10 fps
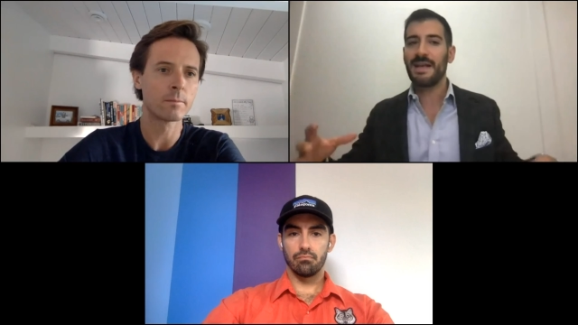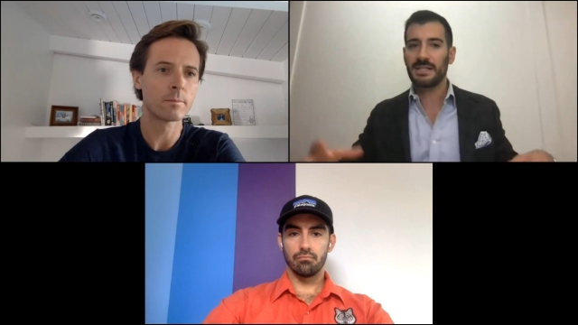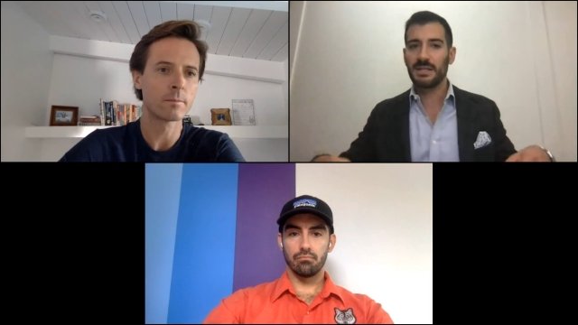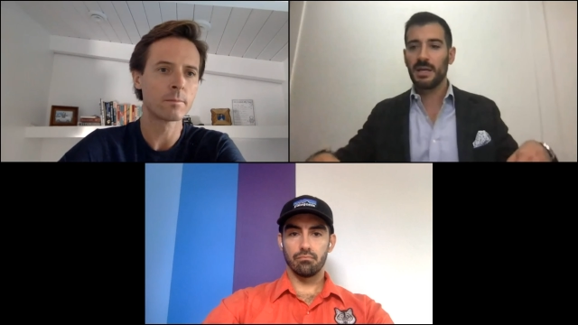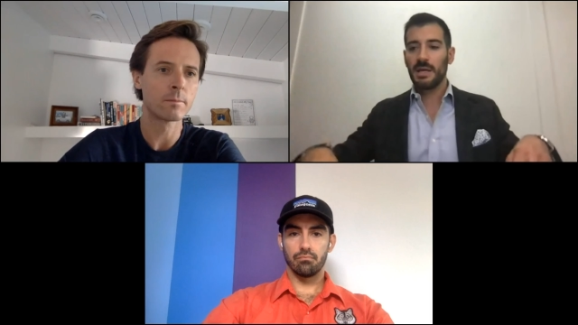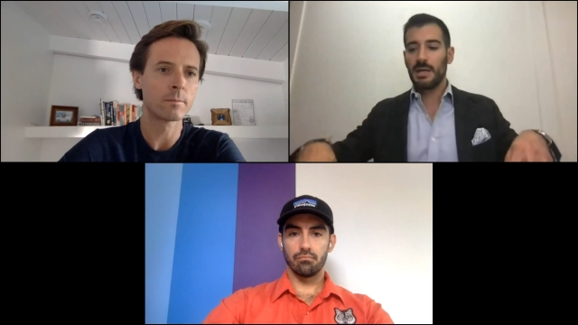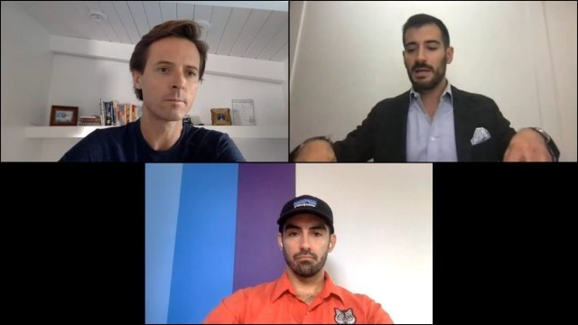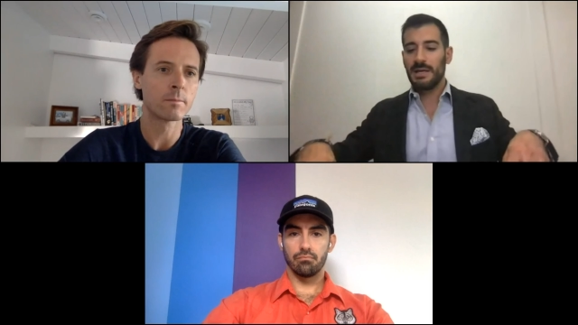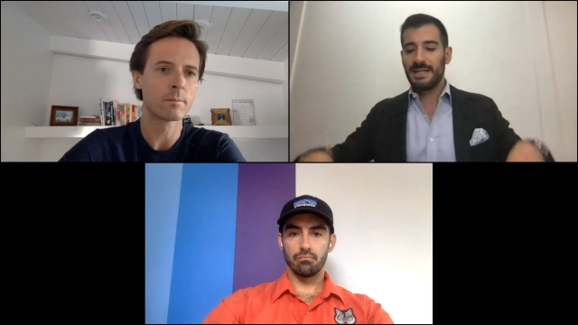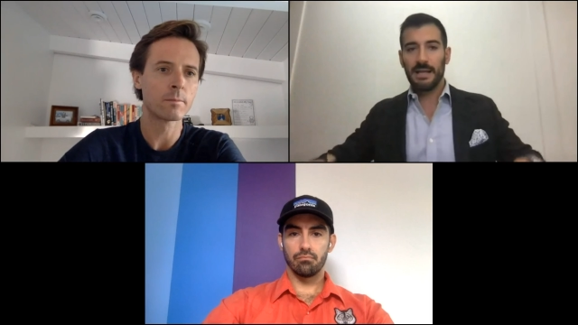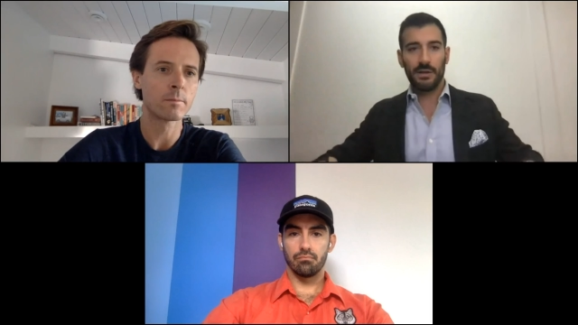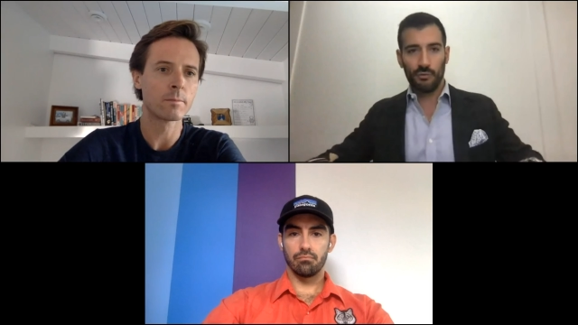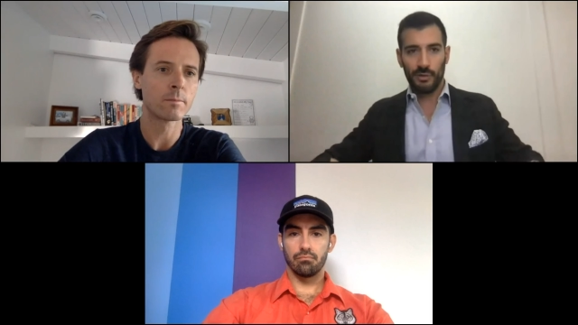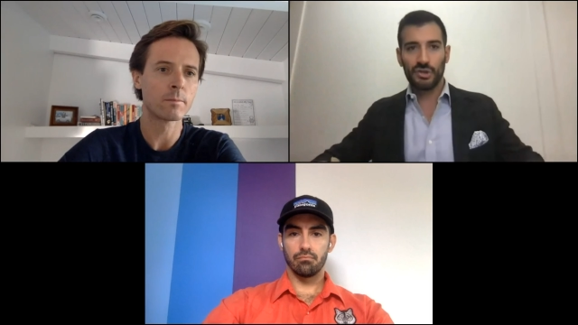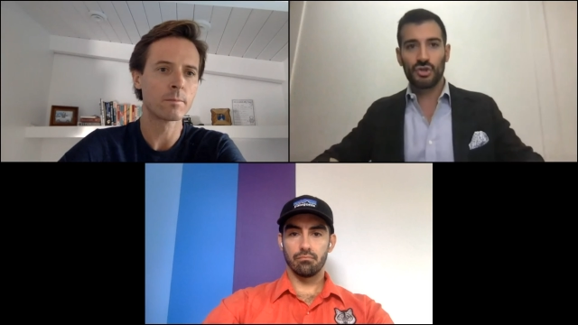Speaker 1: And that's
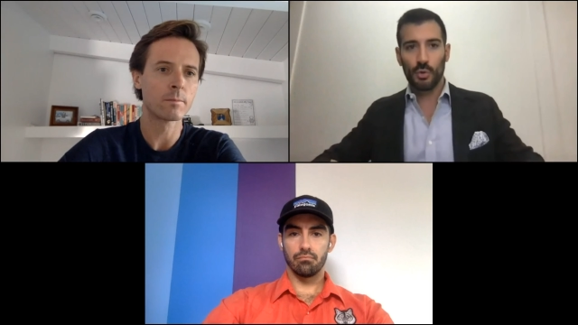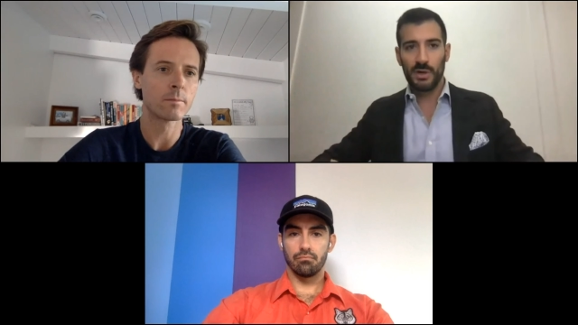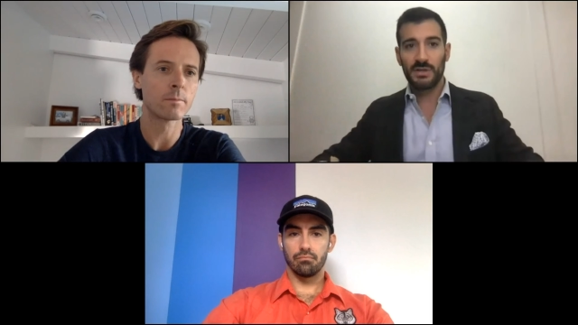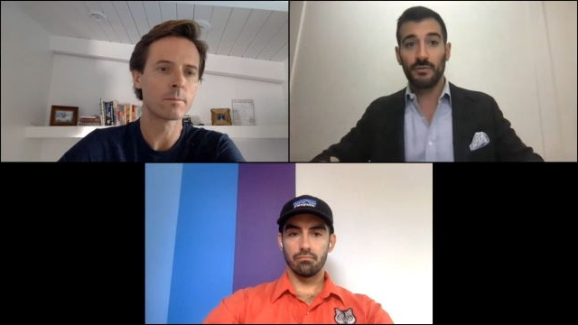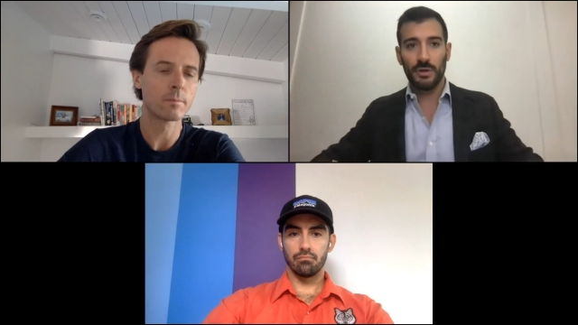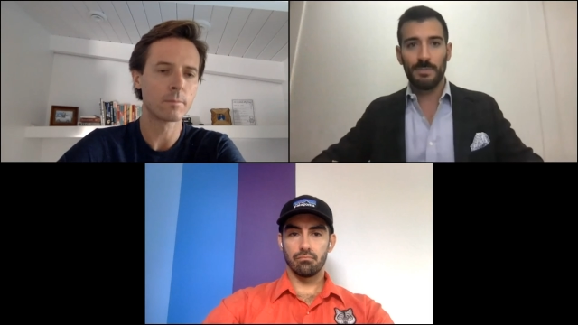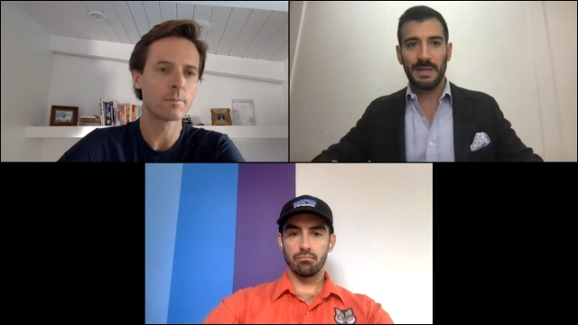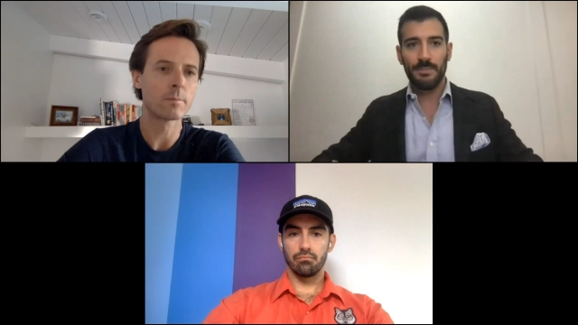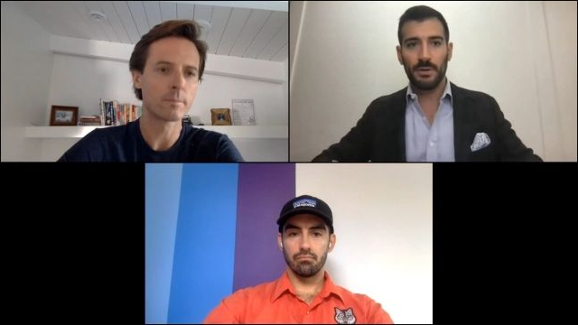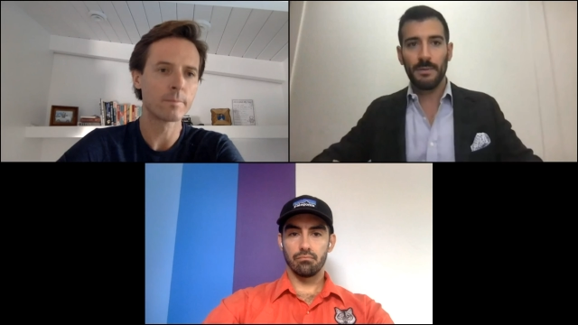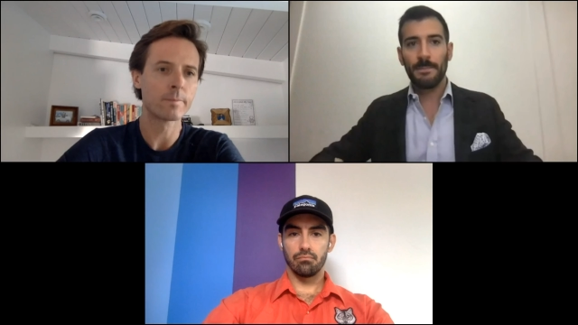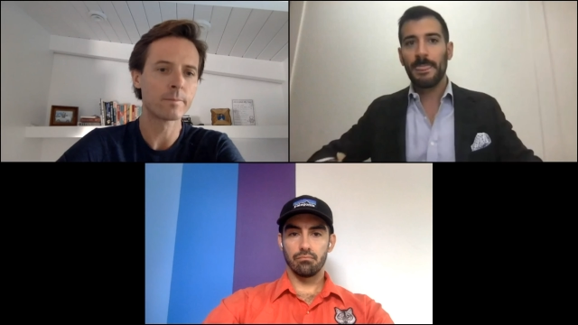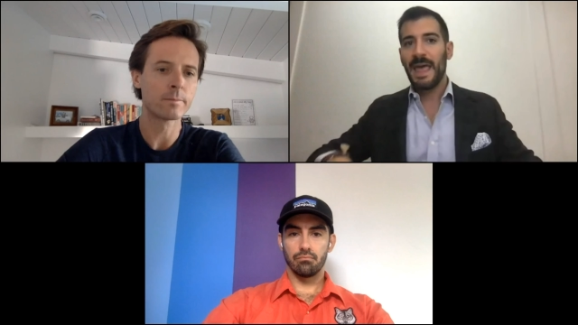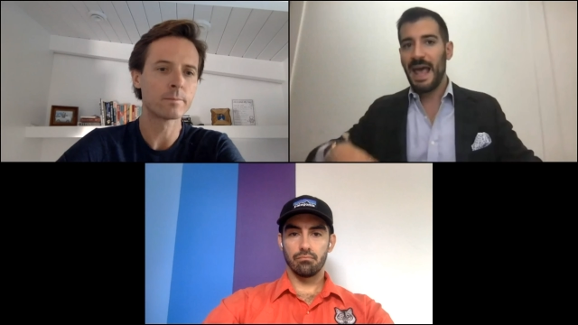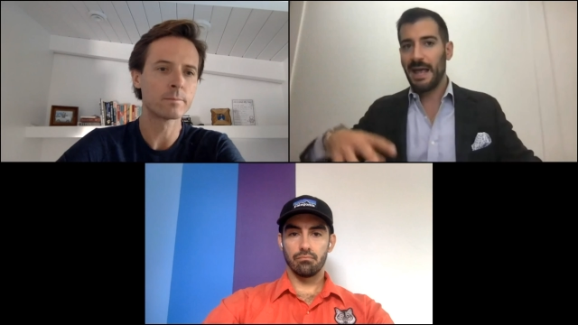telling real stories of real
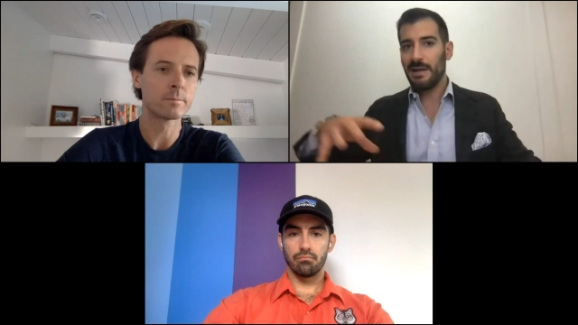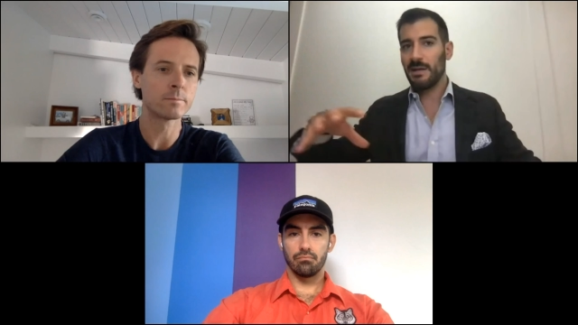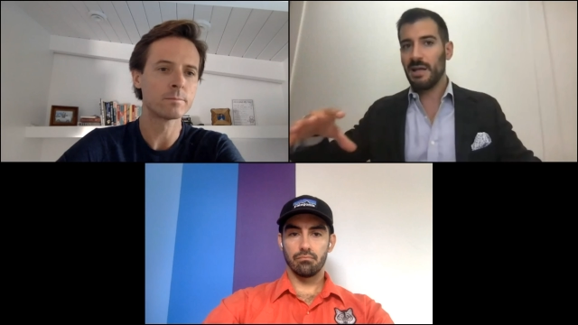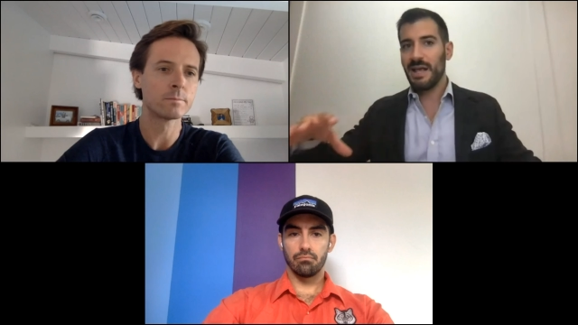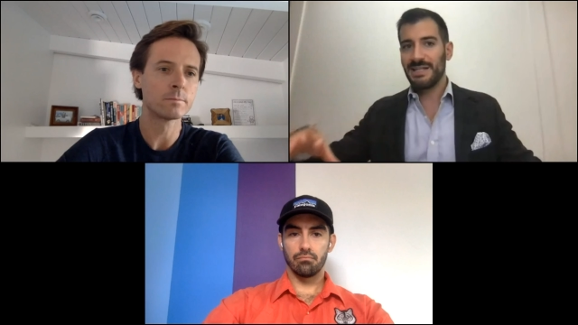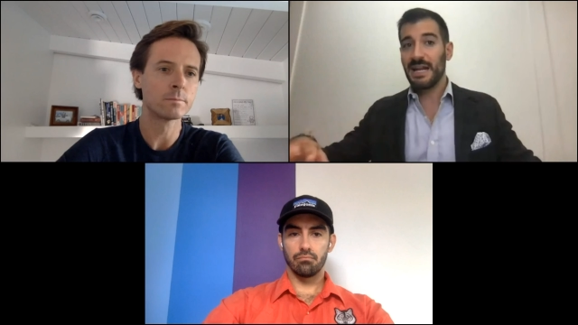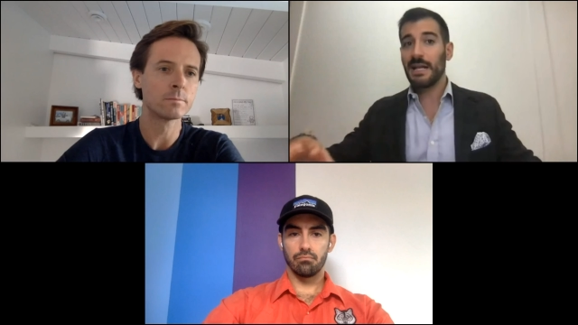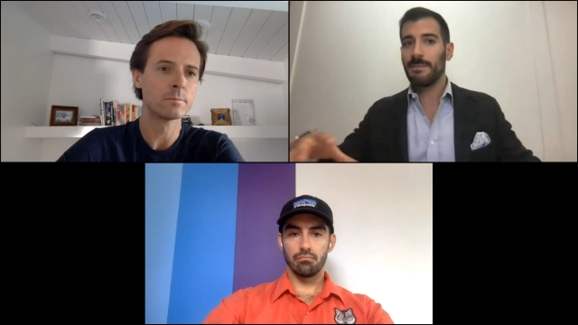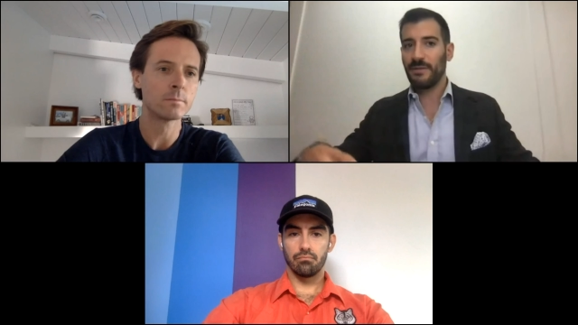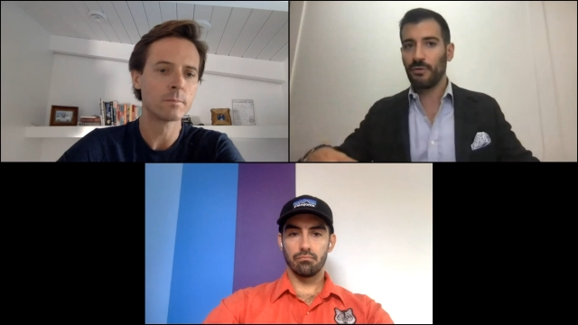people and and setting